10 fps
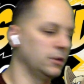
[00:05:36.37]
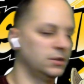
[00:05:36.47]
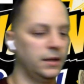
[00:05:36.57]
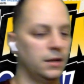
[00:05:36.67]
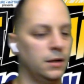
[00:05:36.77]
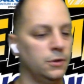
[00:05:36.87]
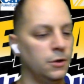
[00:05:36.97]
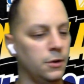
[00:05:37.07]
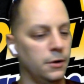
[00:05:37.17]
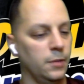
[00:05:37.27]
came out to like
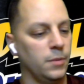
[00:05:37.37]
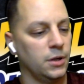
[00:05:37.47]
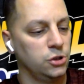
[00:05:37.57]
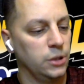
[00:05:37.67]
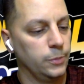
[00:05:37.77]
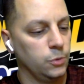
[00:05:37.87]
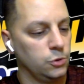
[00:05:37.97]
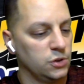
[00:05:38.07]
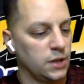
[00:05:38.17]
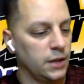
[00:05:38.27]
130 bucks shipped,
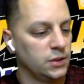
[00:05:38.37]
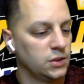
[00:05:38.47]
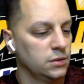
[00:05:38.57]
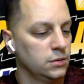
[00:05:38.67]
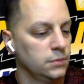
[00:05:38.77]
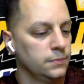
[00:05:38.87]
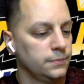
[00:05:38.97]
which was nice.